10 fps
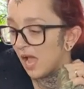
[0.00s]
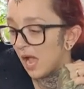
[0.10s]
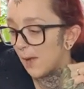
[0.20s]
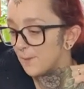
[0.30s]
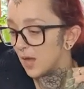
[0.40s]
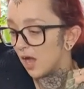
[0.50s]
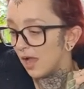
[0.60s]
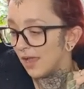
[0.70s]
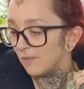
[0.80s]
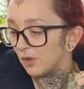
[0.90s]
um,
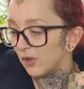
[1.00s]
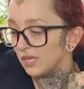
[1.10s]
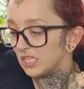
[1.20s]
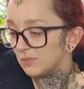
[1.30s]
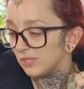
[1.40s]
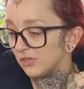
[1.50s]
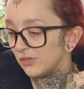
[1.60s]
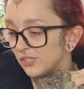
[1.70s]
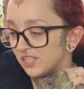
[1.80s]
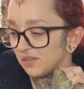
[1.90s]
I'm going to be
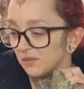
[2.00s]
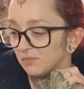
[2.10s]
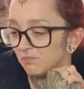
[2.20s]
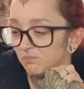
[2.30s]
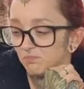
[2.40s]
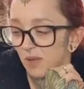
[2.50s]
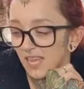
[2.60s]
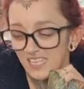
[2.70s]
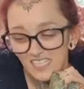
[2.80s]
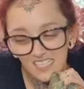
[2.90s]
using
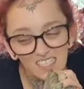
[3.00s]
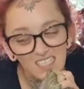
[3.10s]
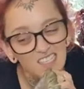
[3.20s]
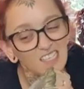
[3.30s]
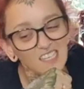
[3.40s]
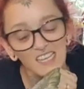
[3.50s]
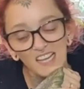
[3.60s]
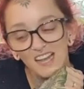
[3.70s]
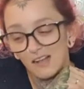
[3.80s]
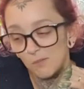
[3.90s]

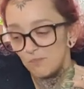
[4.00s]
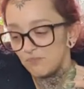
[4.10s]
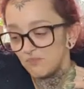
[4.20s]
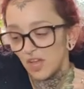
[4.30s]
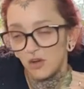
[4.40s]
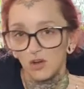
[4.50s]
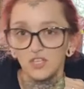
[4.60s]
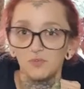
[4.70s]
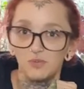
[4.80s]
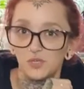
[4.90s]
basically um, a
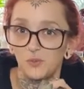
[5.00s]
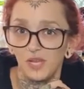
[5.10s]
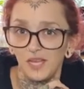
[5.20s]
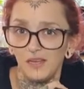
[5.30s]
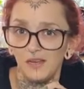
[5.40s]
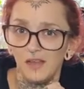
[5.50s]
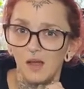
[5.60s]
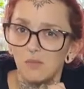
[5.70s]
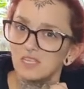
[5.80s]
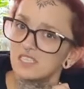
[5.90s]
cross between
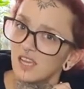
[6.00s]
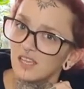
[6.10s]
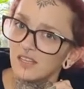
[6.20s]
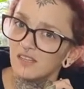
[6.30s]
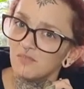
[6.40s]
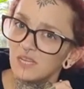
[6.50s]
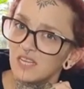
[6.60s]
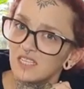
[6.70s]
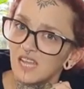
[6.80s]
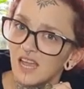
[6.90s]
my succulent
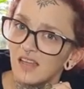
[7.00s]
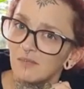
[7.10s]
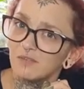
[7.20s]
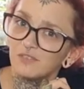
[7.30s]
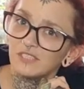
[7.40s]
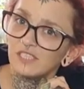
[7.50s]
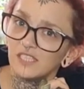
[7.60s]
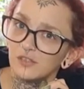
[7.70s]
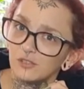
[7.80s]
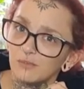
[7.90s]
mix and my
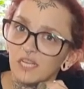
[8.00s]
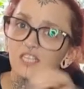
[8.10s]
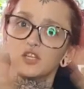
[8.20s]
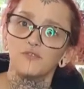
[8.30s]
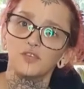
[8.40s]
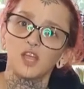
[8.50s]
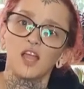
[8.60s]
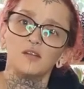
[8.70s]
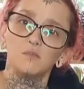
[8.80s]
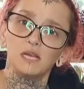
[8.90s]
philodendron mix. So if you
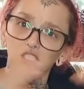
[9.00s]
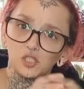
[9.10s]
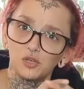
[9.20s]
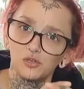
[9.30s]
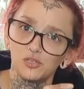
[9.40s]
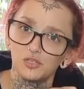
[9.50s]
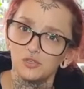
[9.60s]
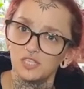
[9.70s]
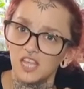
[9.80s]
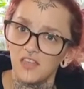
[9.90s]
kind of mash those
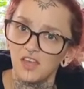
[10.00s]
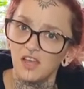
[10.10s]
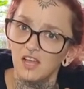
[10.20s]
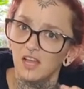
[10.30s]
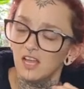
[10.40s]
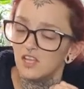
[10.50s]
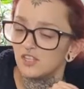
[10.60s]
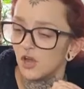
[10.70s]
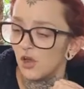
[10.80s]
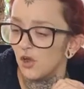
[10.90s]
two together,
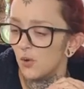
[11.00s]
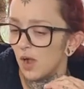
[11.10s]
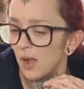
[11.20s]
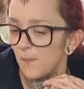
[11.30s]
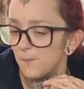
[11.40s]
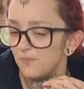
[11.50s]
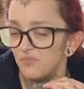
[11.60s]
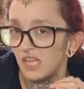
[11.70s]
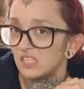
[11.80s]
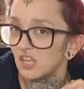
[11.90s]
so
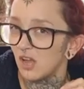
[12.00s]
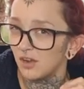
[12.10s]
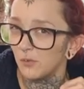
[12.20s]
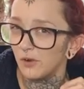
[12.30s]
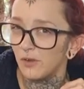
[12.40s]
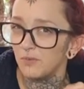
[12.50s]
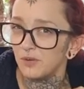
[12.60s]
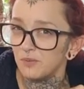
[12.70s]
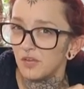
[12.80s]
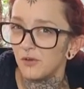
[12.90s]
um, that's kind of where I'm
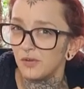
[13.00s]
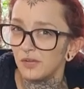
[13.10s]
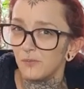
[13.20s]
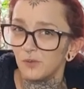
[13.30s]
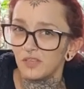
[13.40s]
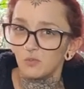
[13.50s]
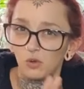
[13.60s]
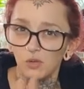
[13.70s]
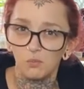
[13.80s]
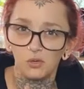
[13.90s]
going to be going with
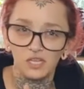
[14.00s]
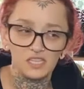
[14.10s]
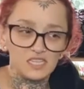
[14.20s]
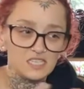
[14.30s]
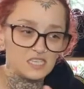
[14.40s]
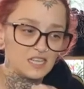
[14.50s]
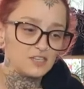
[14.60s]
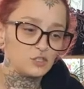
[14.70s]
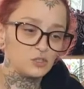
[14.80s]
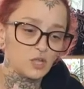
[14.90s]
what I'm putting these in.
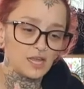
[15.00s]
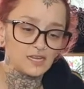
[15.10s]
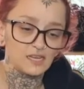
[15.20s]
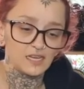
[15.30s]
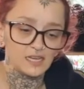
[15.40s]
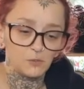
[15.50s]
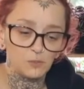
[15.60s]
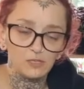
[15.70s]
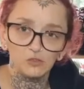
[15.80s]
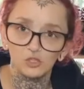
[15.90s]
They do like a
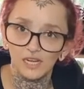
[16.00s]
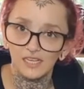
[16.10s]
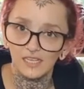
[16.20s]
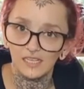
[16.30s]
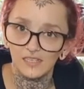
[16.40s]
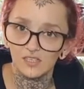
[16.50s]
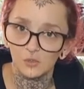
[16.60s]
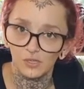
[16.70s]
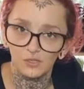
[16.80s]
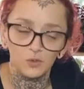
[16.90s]
well-draining
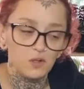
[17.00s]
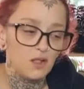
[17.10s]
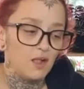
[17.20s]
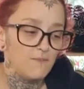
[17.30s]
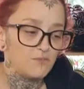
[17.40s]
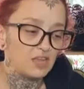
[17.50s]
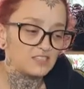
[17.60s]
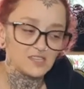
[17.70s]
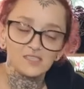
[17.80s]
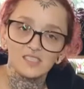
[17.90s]
soil
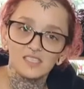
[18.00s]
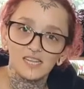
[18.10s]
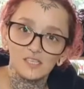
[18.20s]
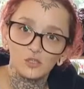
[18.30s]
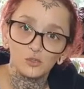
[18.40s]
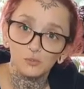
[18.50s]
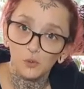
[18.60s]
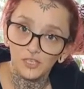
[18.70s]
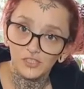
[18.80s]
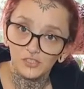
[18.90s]
that doesn't stay too
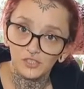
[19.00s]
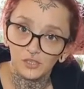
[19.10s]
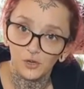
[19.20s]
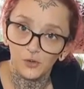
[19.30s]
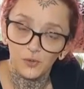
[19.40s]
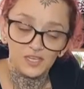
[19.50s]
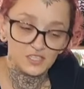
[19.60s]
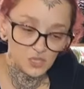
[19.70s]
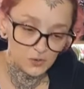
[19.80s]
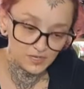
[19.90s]
moist. So
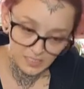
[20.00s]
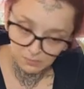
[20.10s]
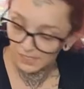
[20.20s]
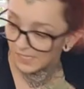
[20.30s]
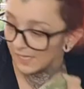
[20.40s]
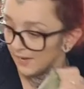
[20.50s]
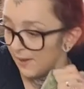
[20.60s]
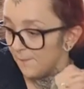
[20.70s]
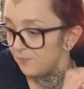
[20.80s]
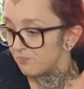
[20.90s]
it's going to be
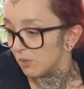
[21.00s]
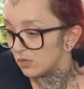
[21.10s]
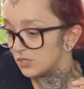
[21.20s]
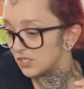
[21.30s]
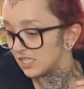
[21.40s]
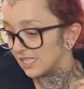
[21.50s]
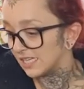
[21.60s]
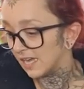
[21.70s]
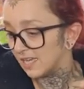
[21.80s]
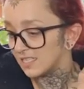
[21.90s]

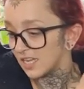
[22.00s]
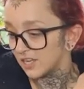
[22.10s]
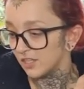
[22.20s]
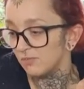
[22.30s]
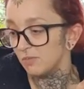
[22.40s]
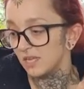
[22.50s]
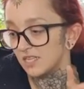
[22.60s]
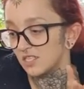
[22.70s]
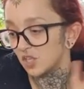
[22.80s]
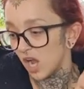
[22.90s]
mostly uh, succulent
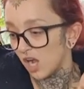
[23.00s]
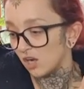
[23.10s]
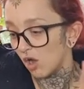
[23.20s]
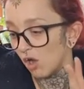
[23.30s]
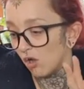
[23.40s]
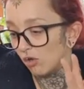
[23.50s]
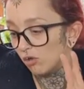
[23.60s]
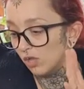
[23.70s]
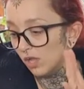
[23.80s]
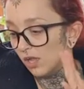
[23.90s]
mix,
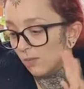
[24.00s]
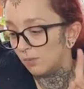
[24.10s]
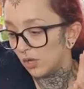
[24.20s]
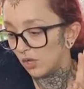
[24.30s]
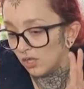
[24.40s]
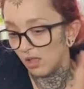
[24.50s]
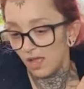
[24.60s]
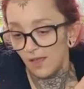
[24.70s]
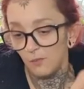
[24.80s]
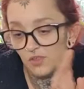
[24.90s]
charcoal,
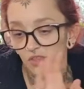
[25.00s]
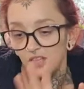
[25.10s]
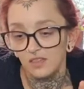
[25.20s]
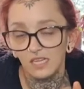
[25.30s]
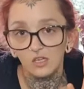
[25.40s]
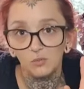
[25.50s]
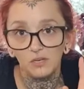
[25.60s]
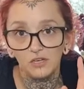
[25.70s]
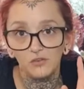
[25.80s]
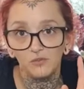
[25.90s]
perlite with a little
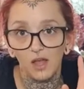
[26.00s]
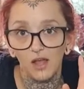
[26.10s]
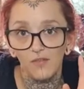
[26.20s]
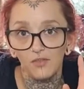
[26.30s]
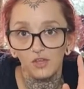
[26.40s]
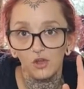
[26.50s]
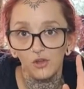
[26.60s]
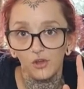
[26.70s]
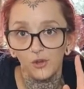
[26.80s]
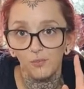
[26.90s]
bit of uh, the
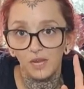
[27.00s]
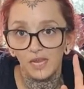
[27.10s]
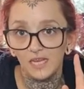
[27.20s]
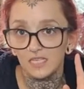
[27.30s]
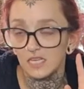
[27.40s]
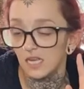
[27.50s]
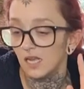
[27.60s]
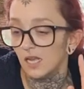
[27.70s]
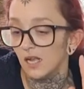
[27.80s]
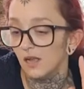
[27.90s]
cocoa peat
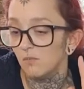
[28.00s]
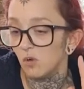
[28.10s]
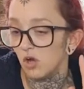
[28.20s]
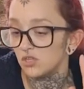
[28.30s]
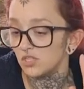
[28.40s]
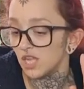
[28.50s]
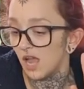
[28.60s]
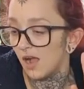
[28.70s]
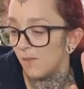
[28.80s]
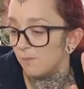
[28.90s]
moss,
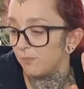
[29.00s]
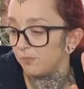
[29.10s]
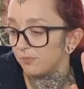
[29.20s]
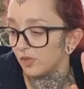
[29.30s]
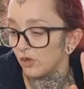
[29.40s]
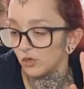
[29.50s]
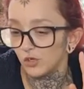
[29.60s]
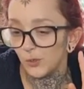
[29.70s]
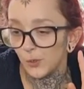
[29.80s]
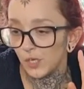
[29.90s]
um,
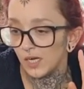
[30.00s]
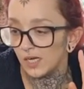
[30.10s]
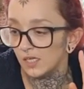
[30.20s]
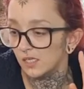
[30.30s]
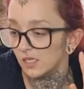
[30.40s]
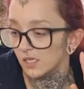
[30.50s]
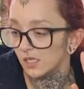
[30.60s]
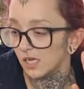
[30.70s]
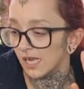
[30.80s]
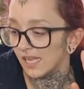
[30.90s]
cocoa coir,
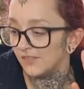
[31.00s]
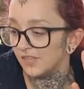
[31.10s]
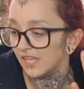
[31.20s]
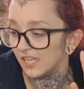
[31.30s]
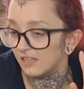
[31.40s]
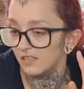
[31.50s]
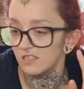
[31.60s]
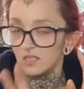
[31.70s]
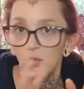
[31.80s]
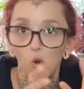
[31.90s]
and
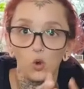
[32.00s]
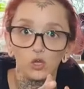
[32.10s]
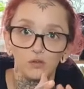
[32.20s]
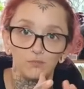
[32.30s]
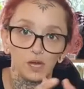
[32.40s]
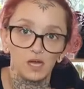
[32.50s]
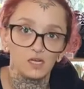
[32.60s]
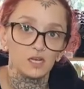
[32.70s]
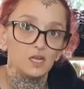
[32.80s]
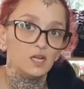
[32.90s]
then some orchid
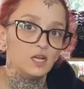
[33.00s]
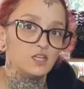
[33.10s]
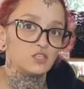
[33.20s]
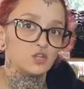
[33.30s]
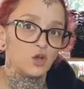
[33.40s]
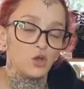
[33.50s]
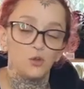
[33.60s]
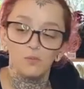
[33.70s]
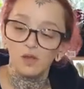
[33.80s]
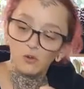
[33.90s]
bark.
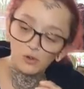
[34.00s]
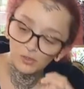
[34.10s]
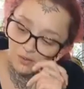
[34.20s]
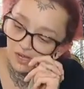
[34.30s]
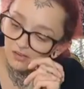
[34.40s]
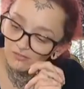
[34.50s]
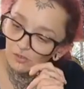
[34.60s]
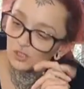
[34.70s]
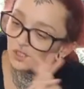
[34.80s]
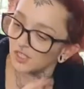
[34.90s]
So my orchid bark,
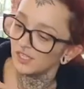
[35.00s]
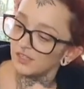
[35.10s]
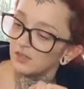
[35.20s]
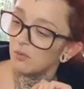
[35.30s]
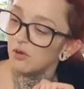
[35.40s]
unfortunately, at the